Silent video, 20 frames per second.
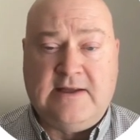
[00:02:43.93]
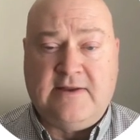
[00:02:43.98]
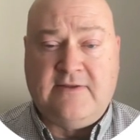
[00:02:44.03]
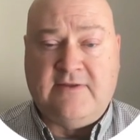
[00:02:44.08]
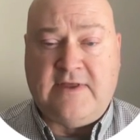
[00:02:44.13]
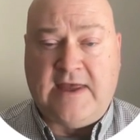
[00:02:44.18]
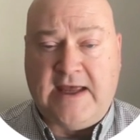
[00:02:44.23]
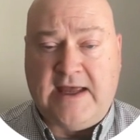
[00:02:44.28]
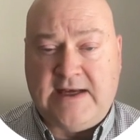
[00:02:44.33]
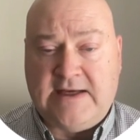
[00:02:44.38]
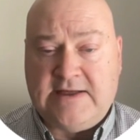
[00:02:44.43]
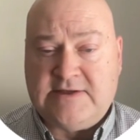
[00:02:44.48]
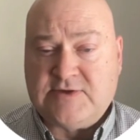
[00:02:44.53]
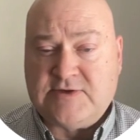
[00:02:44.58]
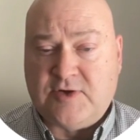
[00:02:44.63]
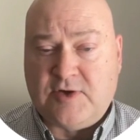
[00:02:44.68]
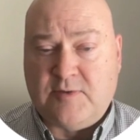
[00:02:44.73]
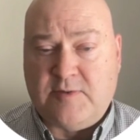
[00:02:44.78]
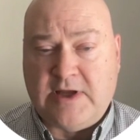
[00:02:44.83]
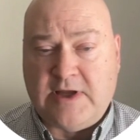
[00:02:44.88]
That is
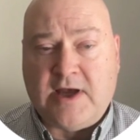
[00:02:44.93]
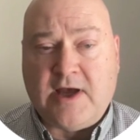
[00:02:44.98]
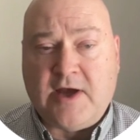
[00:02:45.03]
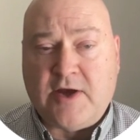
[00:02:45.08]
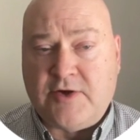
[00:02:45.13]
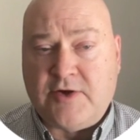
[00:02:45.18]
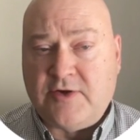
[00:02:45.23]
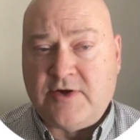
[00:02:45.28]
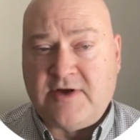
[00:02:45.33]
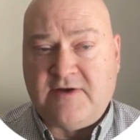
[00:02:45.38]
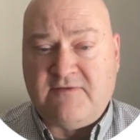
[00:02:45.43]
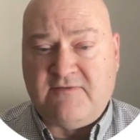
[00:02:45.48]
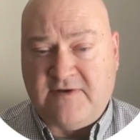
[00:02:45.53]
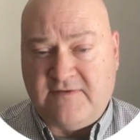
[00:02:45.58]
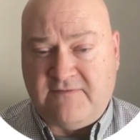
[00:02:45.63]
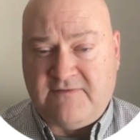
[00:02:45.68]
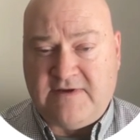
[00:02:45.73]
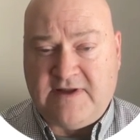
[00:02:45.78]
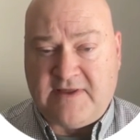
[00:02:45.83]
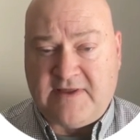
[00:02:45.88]
going to be
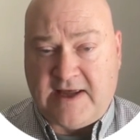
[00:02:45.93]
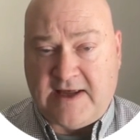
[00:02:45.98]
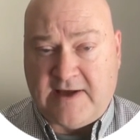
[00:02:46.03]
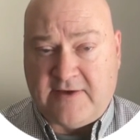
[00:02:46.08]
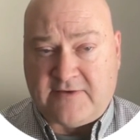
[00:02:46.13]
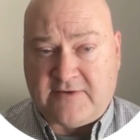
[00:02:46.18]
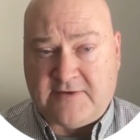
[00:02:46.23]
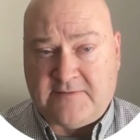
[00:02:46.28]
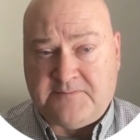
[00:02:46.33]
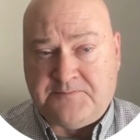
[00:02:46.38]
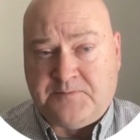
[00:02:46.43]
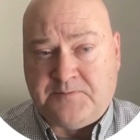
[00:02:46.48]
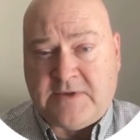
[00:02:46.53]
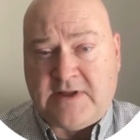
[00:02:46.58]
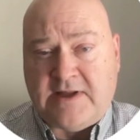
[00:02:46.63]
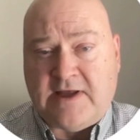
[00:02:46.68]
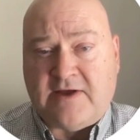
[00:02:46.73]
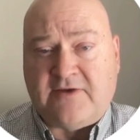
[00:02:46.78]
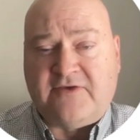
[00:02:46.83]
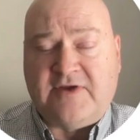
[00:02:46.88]
150,000.
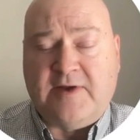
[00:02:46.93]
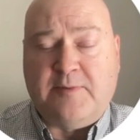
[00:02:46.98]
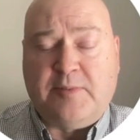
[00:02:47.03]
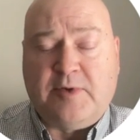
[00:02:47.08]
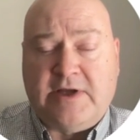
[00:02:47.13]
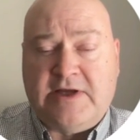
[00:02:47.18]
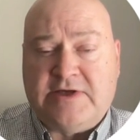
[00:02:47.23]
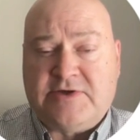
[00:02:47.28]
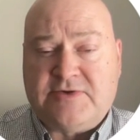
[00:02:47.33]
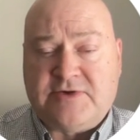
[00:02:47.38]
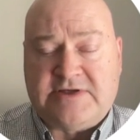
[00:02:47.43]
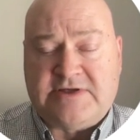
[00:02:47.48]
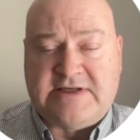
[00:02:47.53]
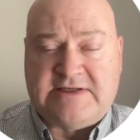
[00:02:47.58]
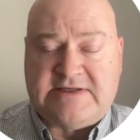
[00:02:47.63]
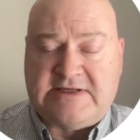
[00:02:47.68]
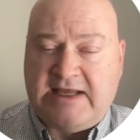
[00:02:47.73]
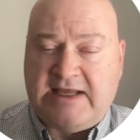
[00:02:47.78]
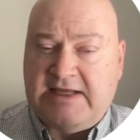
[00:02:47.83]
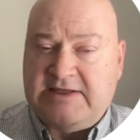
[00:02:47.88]
Now simple interest
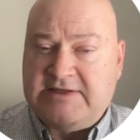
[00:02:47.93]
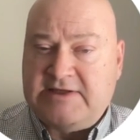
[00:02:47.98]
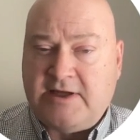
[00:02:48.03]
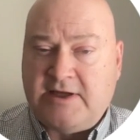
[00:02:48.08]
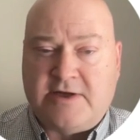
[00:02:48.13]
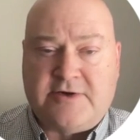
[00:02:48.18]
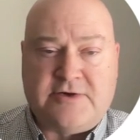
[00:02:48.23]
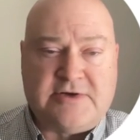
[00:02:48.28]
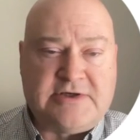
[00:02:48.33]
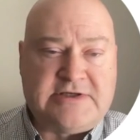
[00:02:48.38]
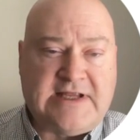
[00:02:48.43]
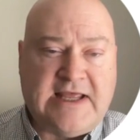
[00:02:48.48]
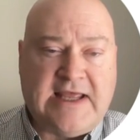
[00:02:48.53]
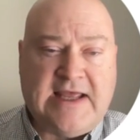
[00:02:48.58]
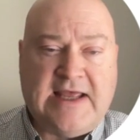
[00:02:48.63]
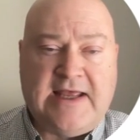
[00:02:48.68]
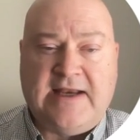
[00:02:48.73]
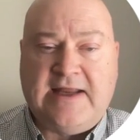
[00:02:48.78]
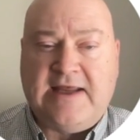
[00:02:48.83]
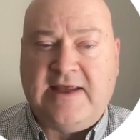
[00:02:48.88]
is easy to
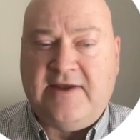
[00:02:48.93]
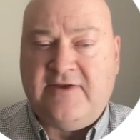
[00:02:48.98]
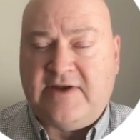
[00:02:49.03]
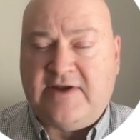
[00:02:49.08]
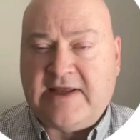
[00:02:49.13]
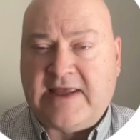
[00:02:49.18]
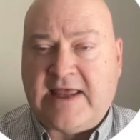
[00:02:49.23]
understand, easy to